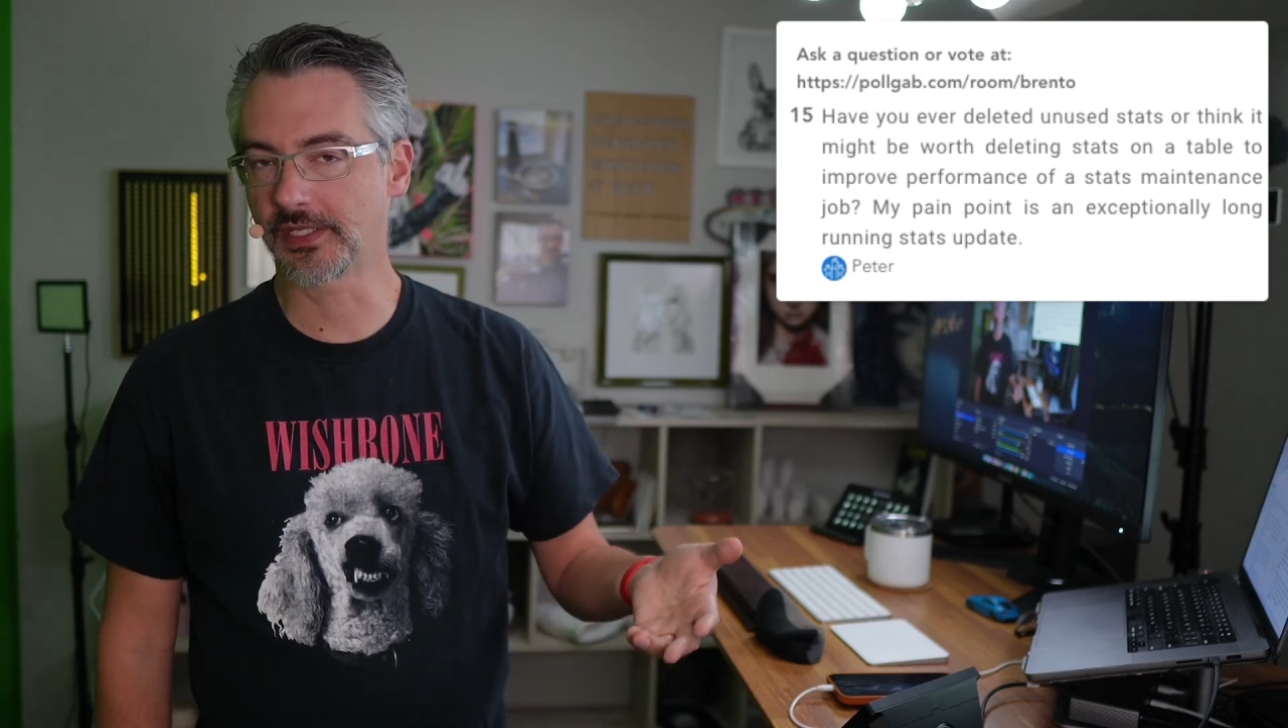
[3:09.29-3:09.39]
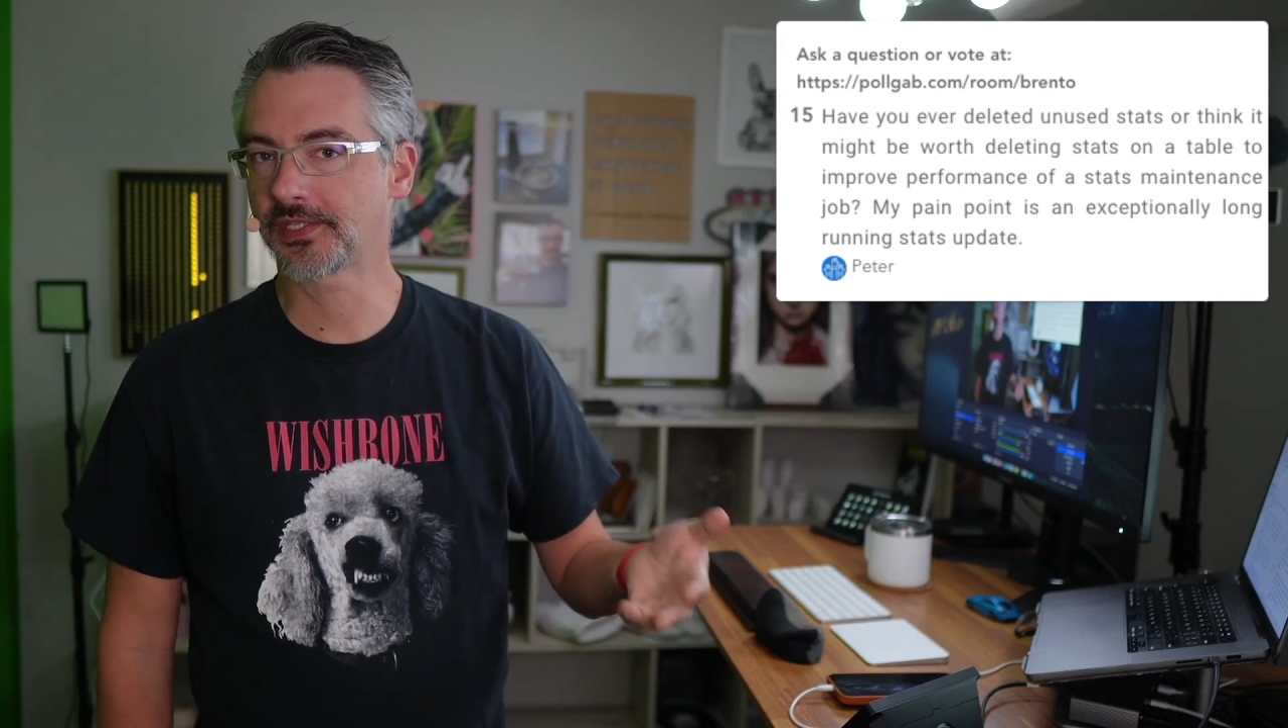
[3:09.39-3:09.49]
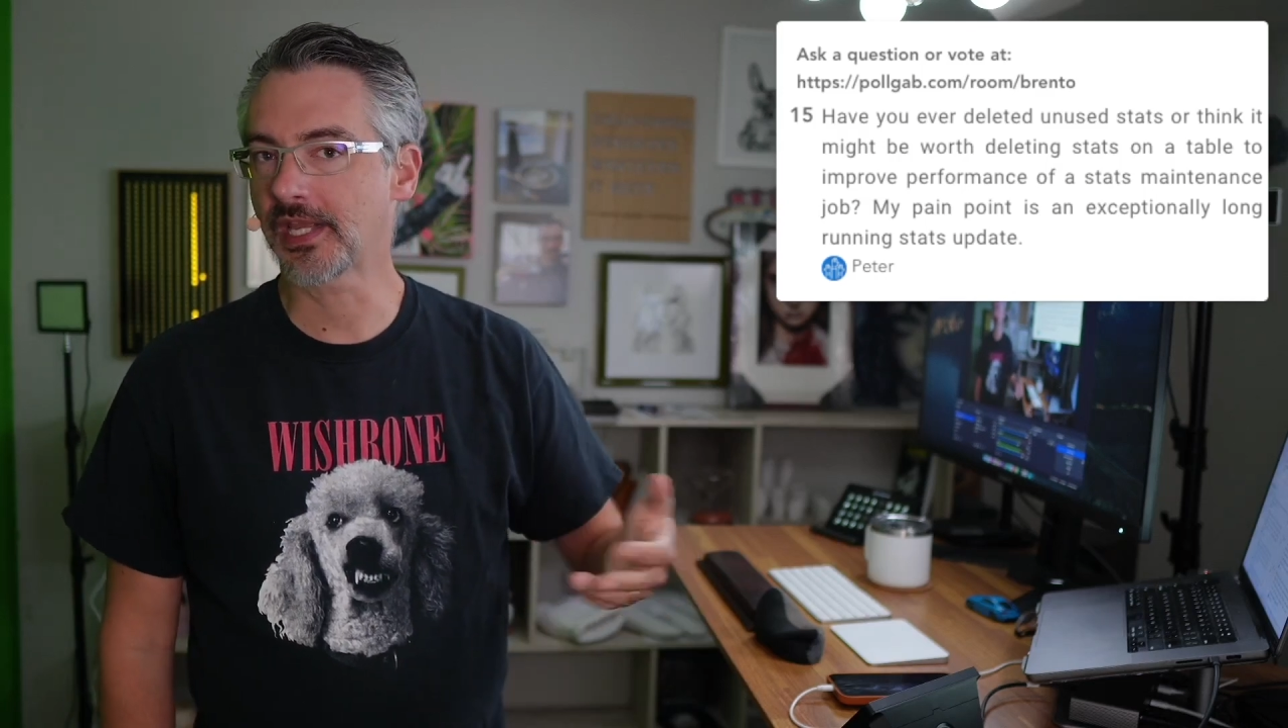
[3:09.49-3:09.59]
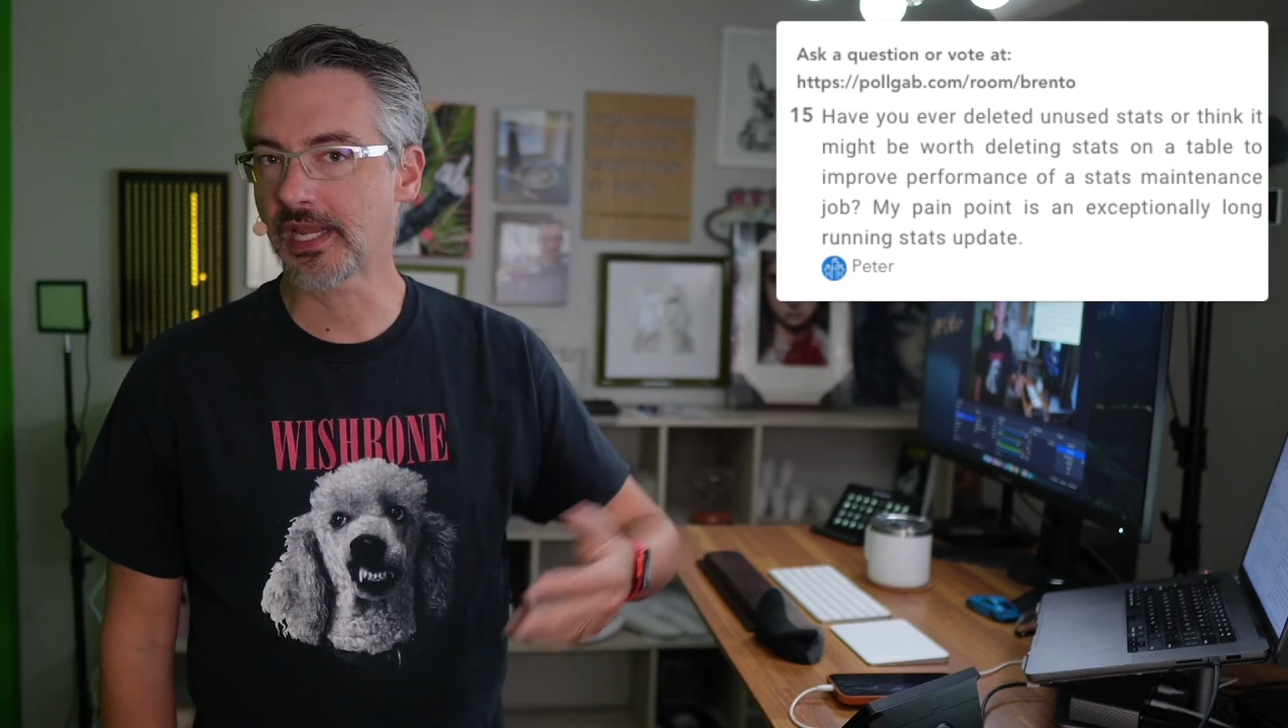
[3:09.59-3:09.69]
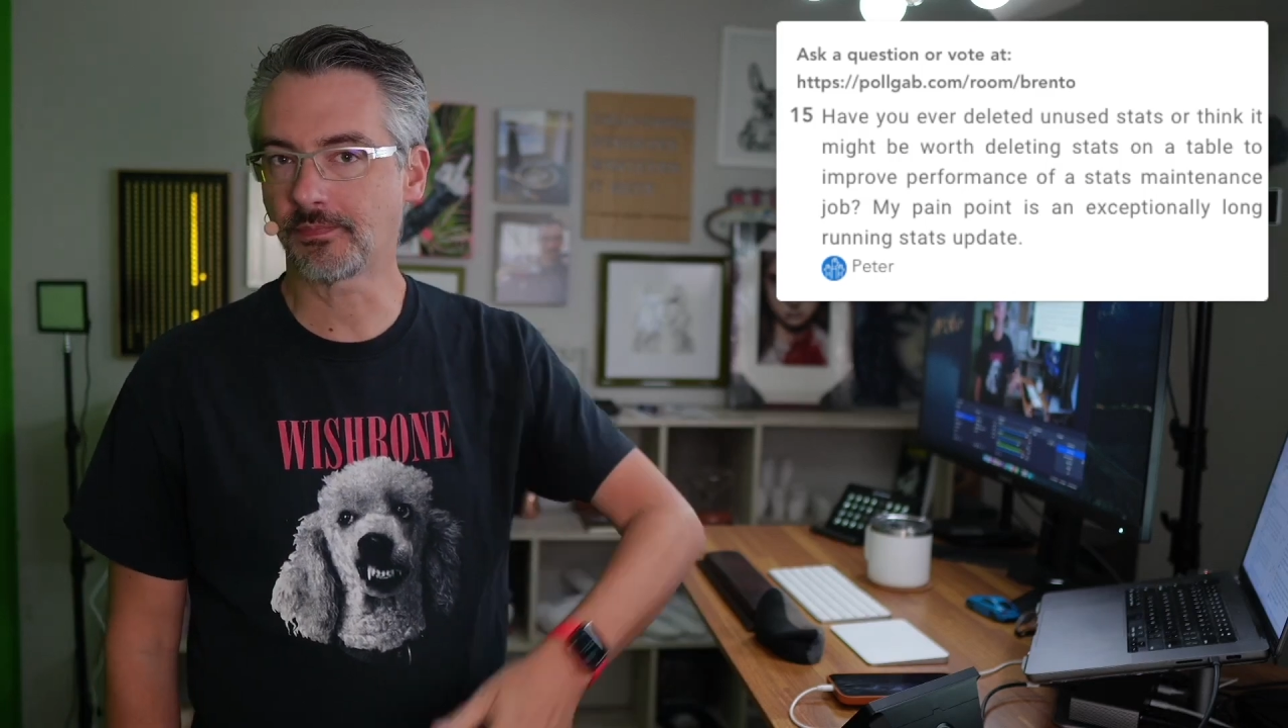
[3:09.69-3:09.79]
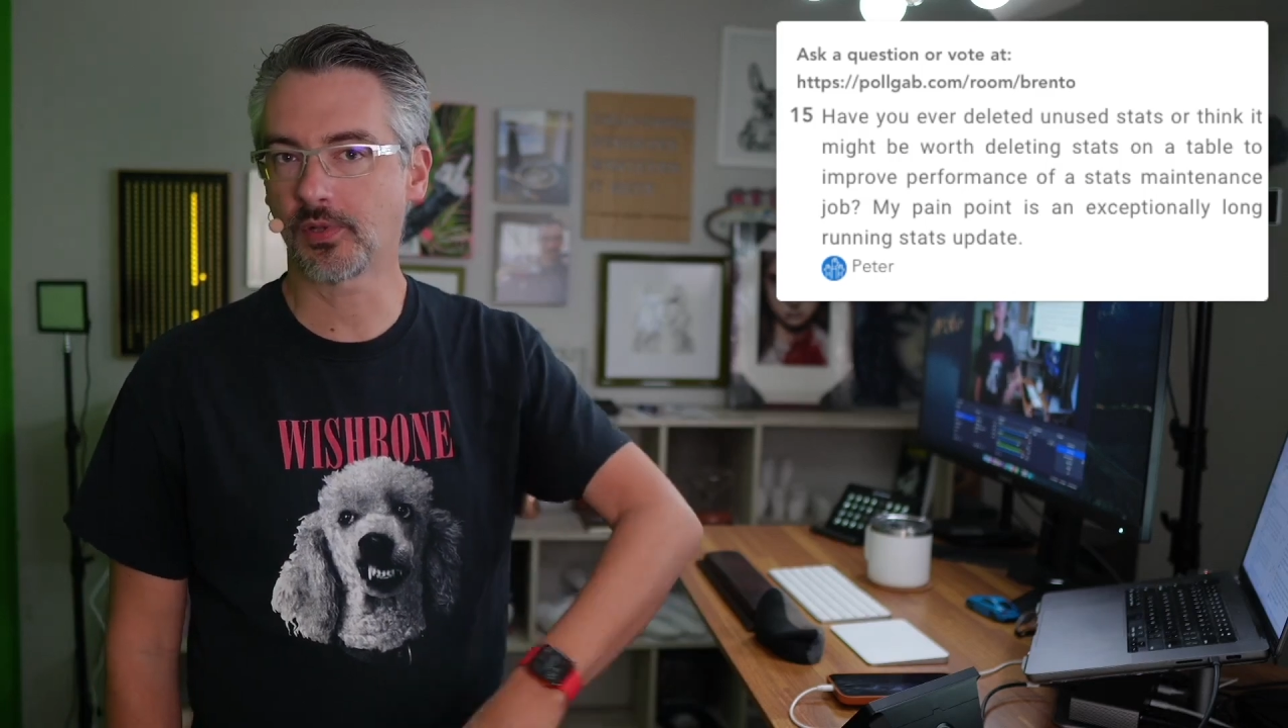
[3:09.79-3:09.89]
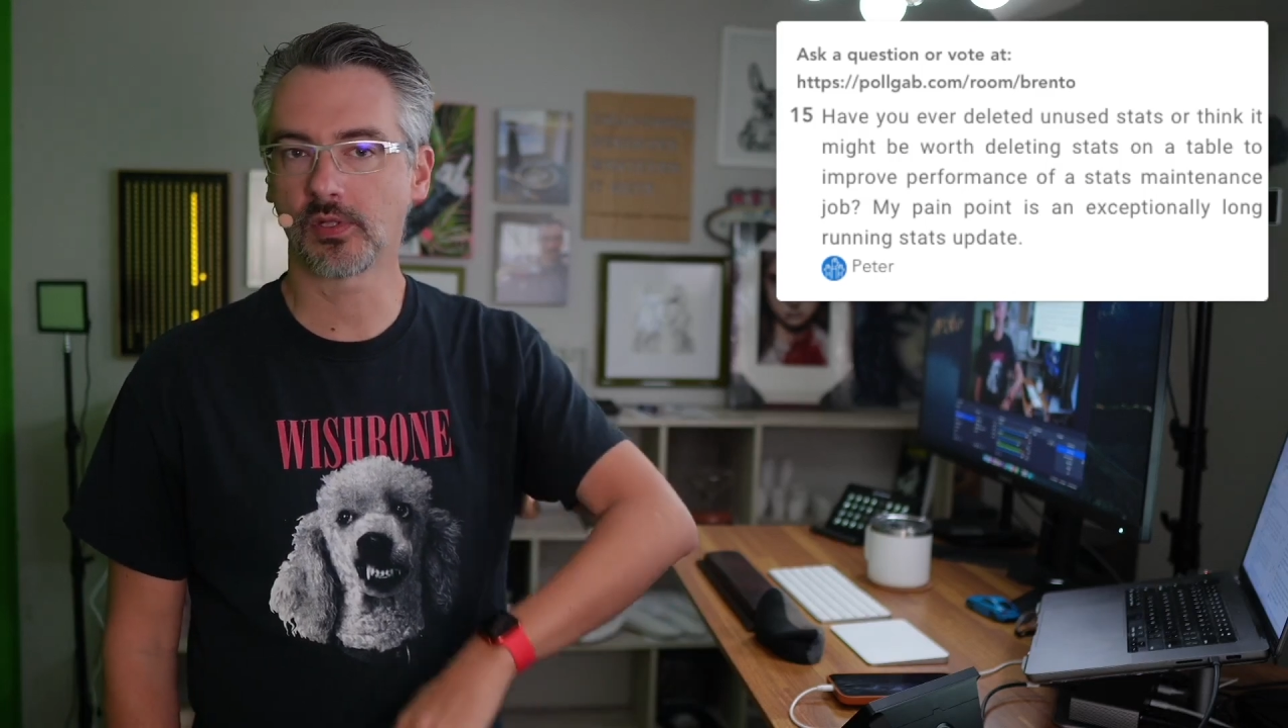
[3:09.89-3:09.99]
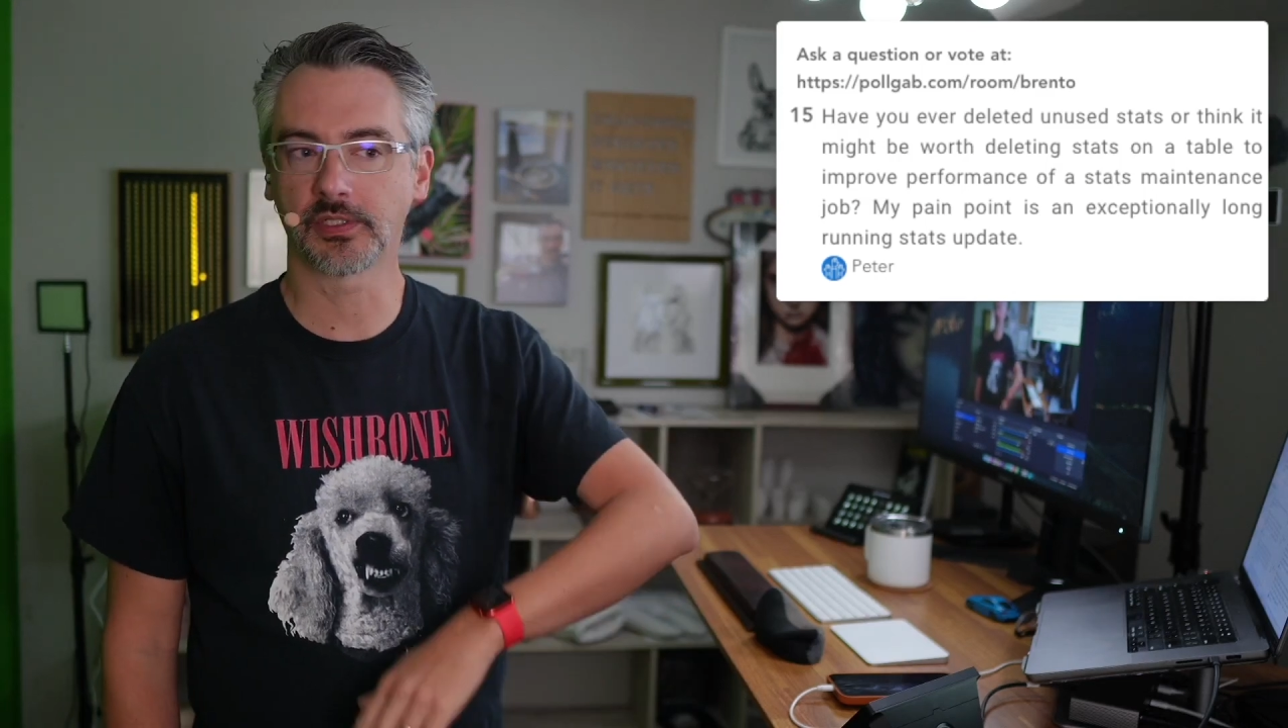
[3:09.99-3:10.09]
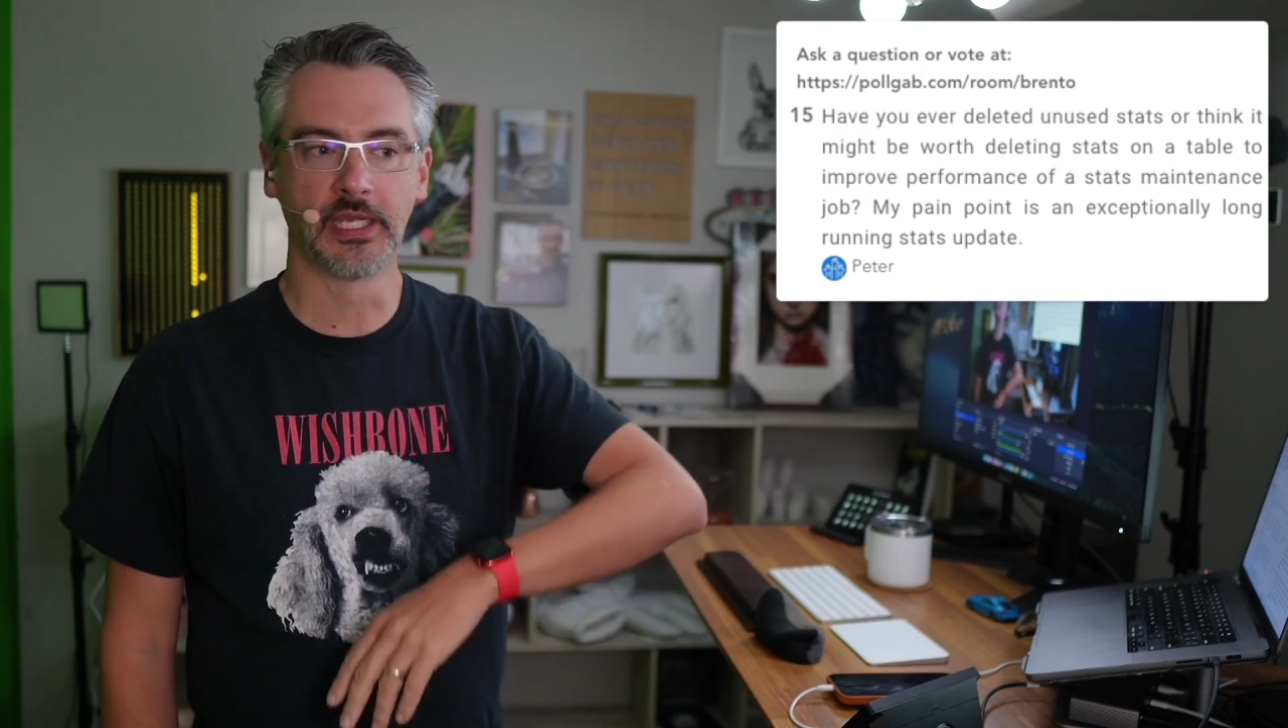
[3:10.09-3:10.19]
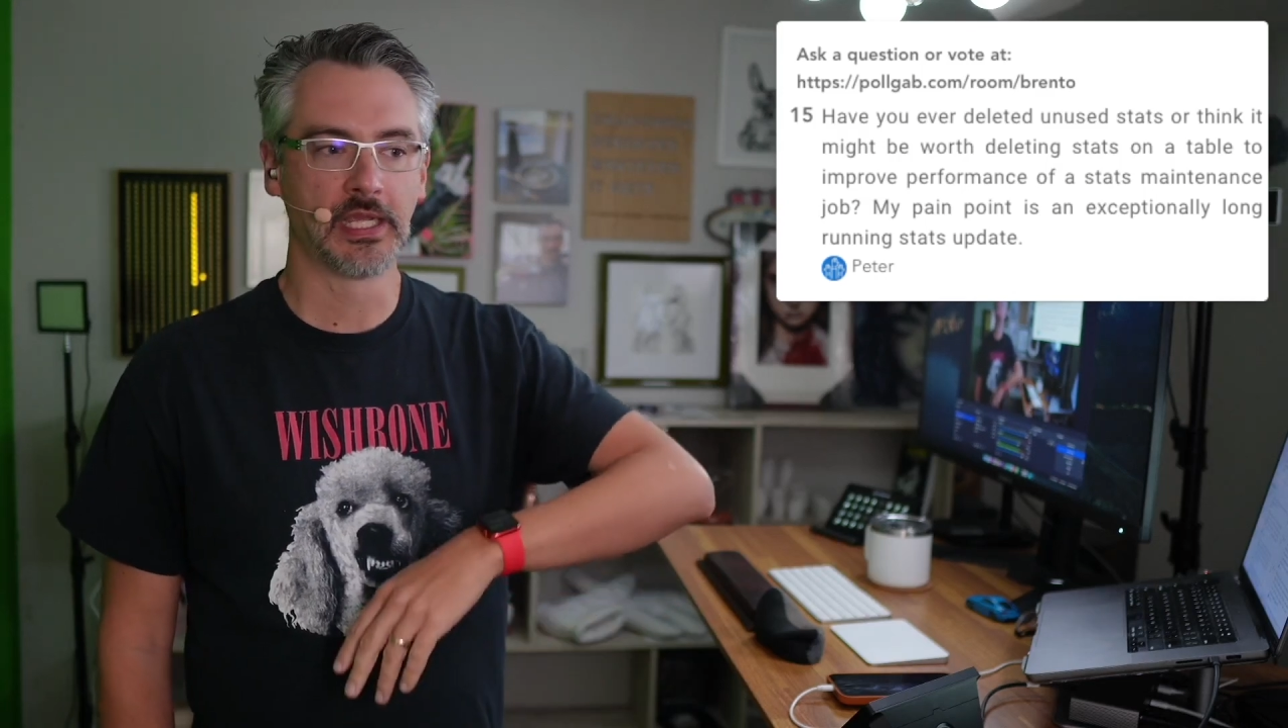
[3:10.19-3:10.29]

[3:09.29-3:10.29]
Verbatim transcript: sampled,